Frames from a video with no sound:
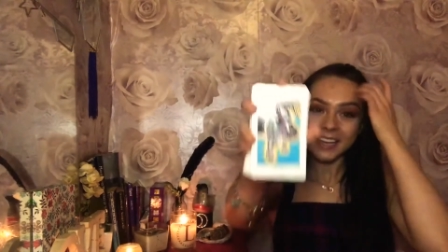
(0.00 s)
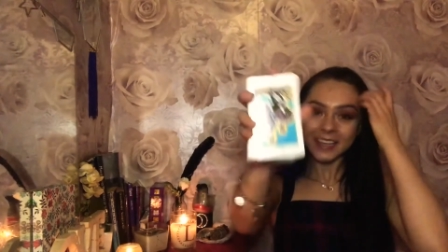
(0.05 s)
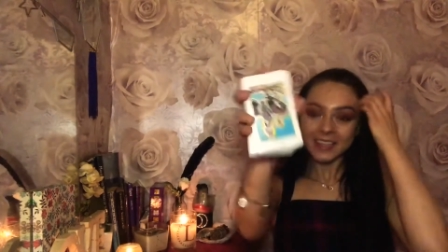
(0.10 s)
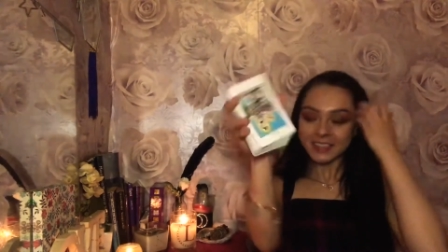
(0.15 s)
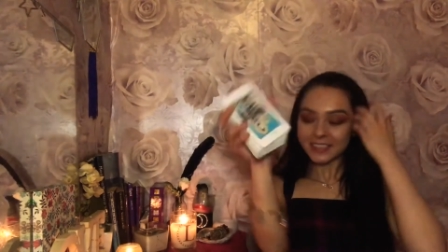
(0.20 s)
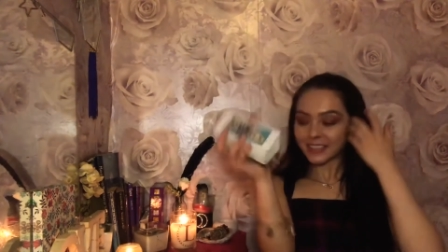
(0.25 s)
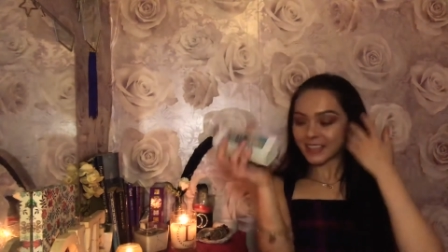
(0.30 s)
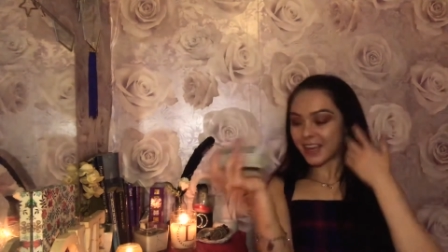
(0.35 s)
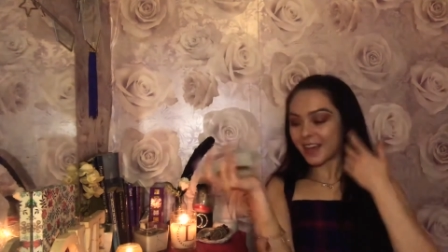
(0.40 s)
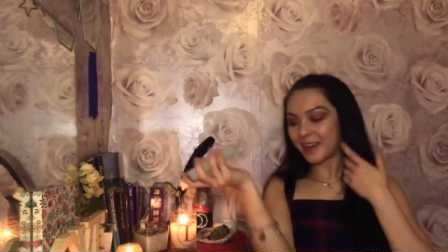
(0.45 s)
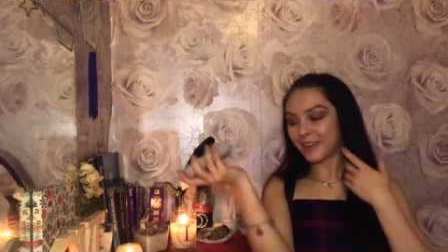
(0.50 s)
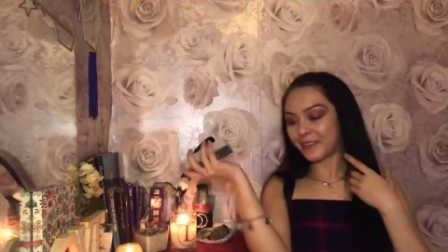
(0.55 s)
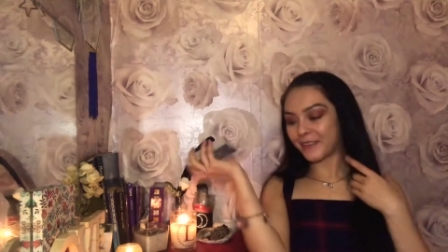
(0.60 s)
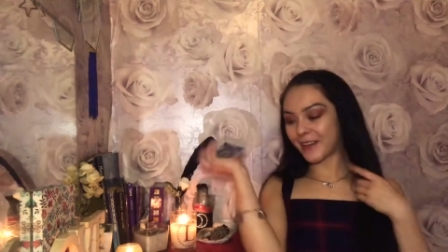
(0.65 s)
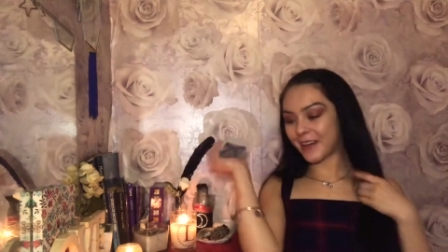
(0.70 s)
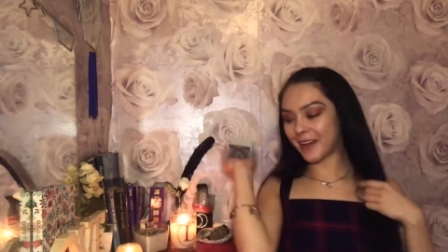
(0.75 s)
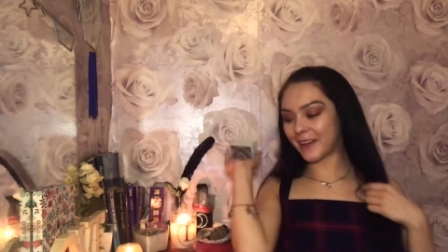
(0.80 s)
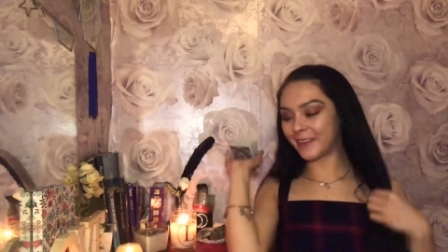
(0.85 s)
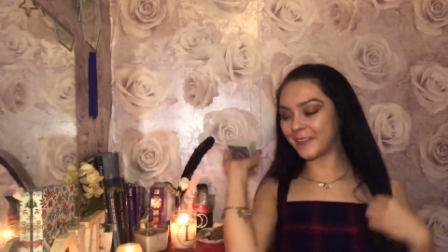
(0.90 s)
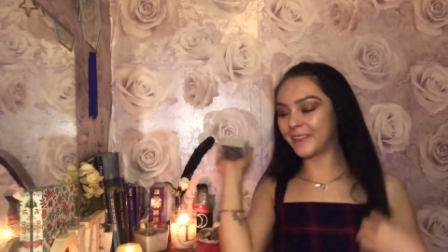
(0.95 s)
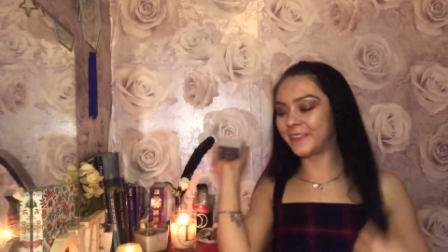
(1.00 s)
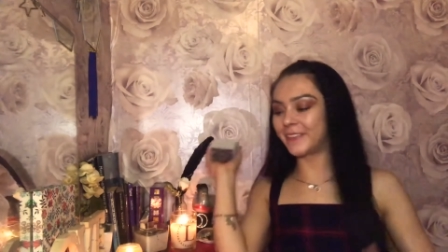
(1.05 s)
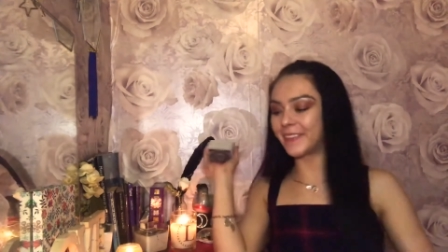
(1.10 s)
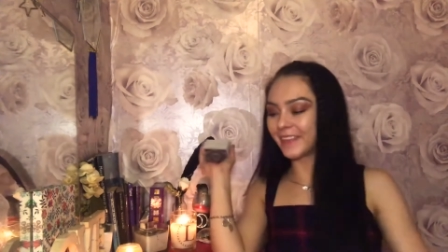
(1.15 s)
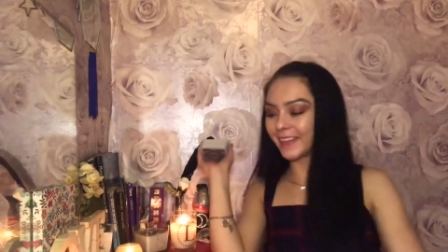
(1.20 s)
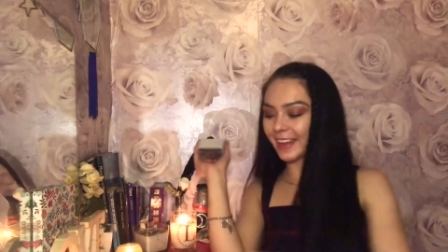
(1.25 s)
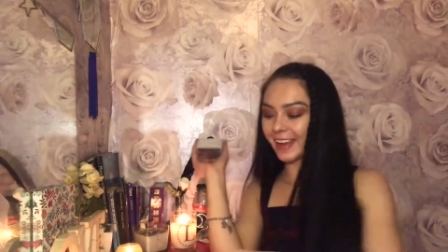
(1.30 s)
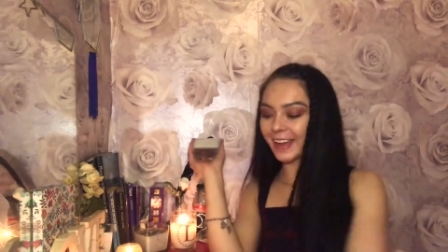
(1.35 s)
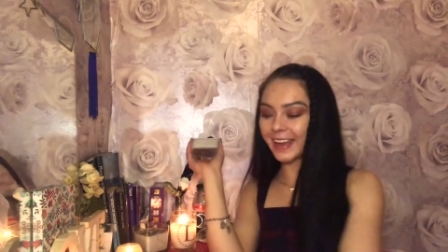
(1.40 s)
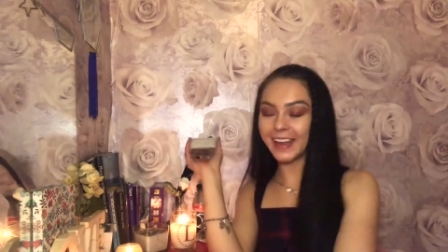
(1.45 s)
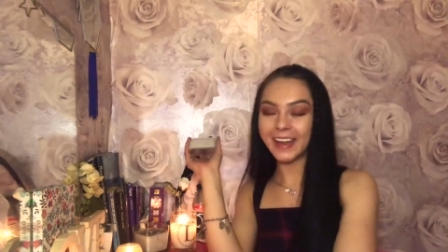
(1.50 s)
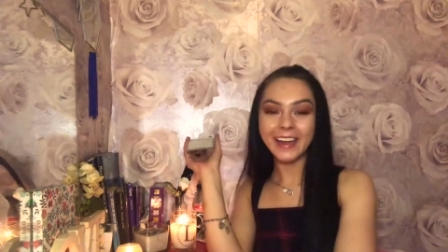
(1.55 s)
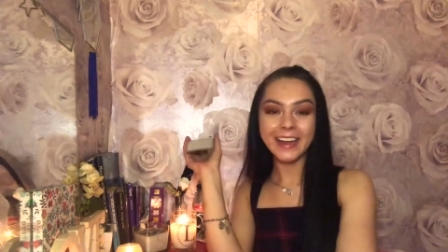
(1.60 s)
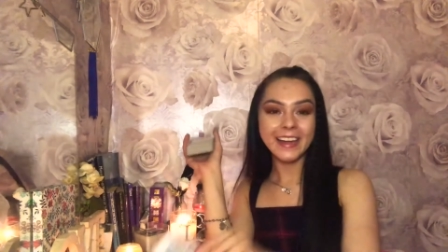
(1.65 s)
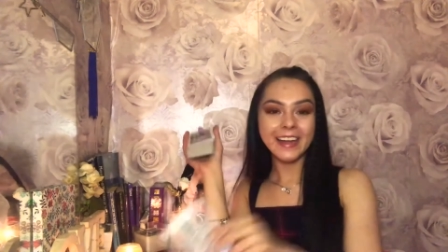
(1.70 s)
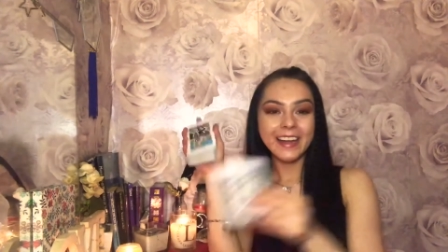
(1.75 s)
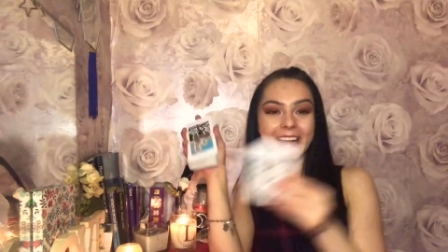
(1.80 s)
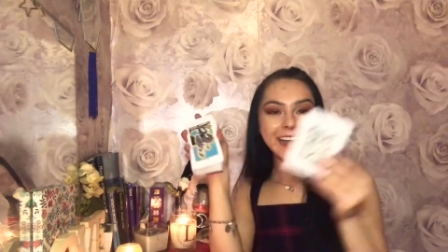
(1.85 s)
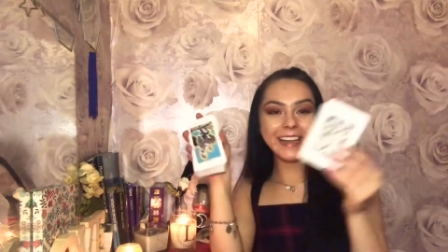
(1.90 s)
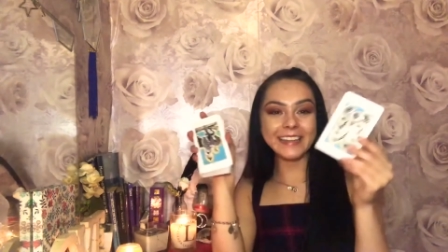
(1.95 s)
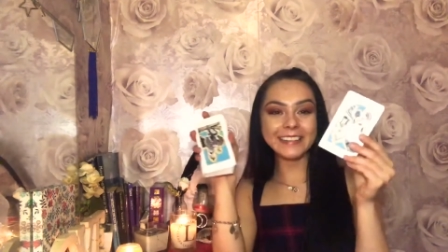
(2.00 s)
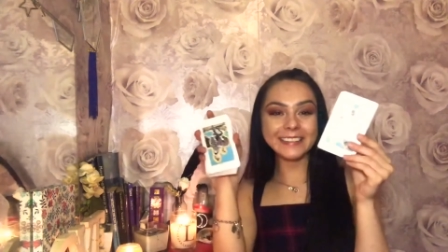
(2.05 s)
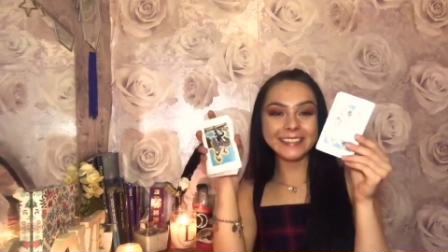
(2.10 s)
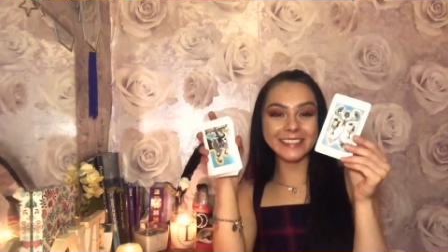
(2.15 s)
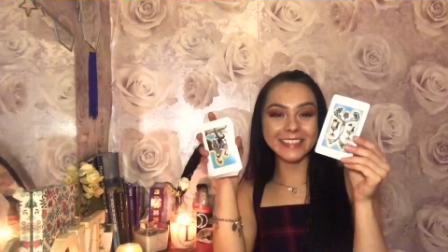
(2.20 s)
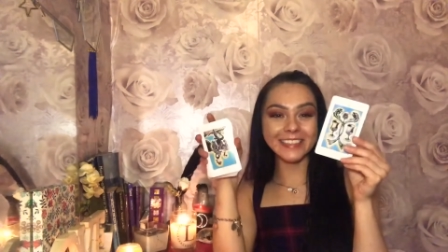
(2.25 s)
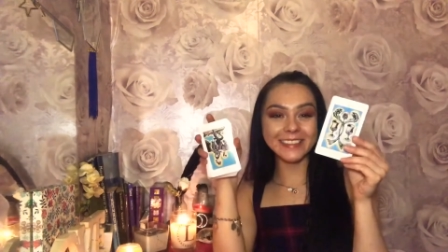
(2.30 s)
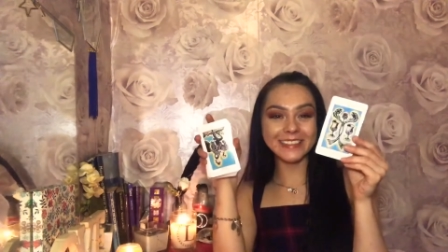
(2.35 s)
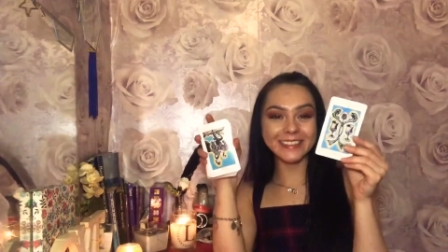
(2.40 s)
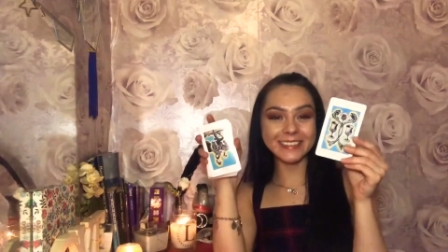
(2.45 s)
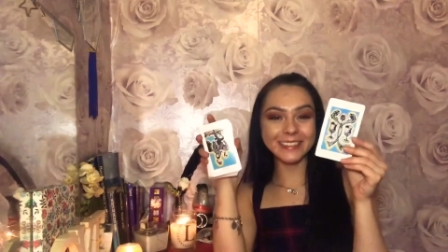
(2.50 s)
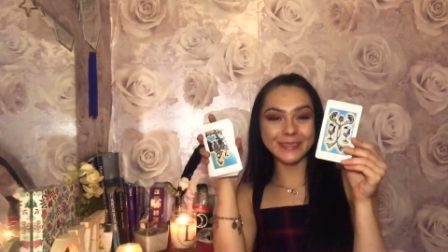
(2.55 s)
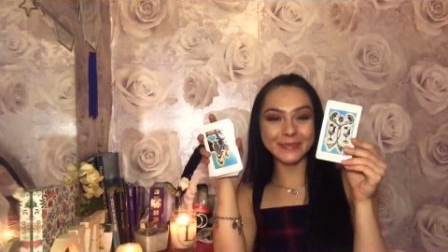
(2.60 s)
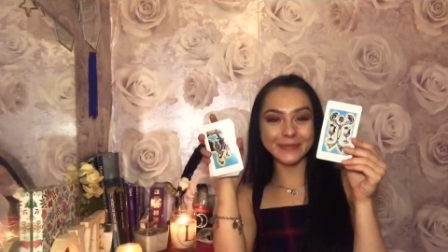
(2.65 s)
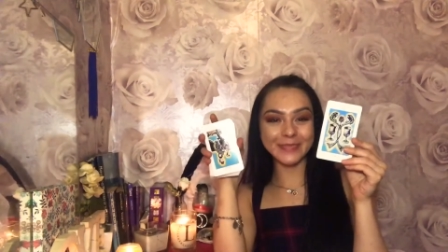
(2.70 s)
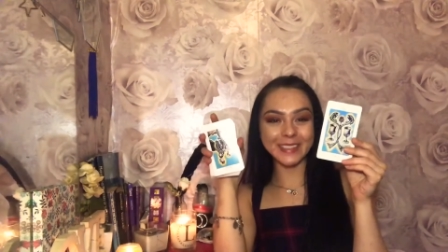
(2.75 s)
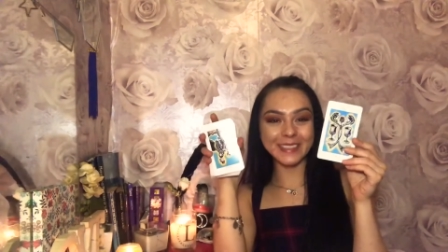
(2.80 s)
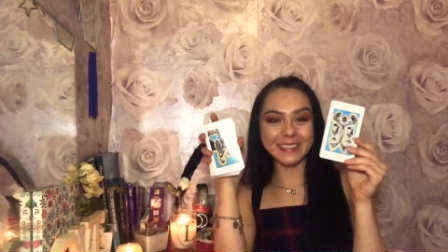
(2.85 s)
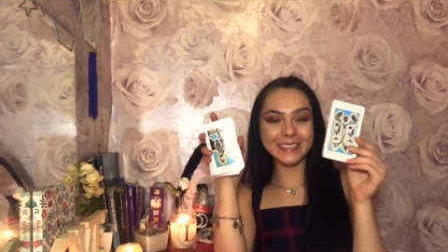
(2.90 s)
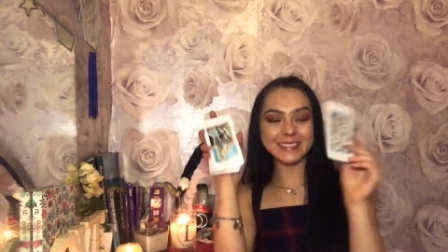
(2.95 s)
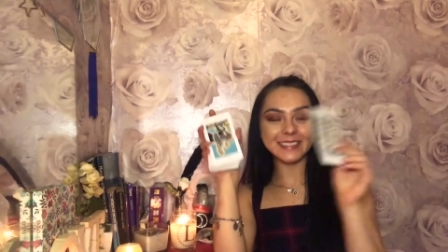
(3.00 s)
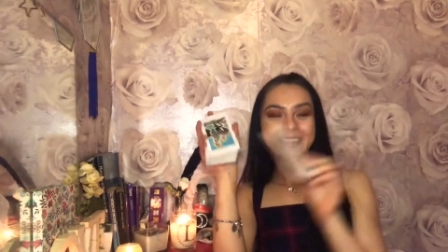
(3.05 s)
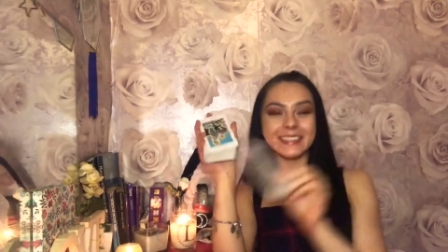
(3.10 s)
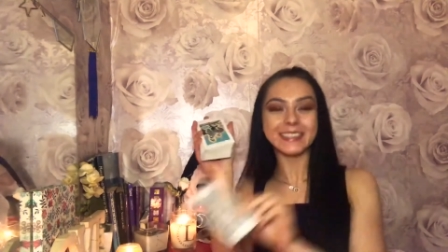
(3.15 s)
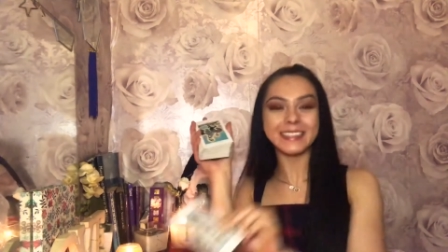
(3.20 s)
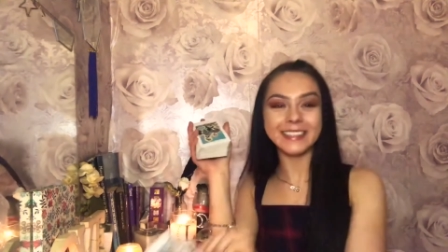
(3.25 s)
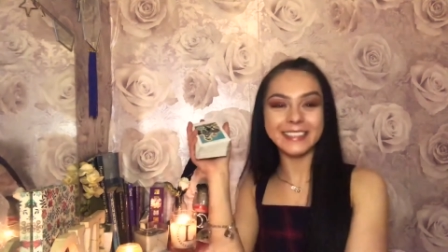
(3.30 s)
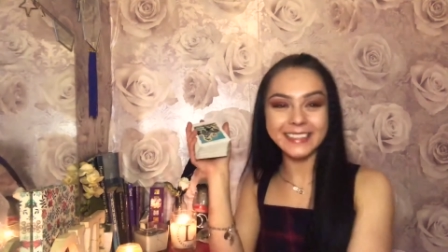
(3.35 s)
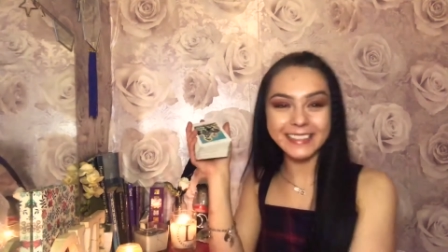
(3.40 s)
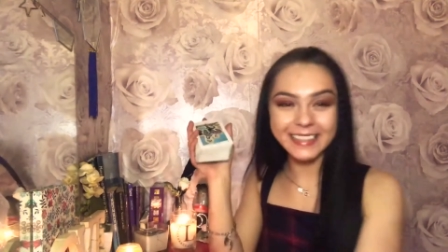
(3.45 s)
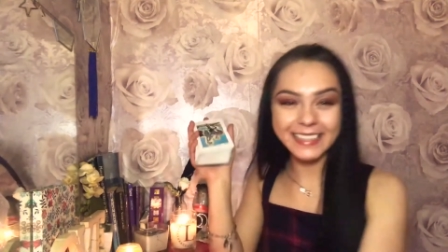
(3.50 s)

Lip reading: So hopefully it's not this person.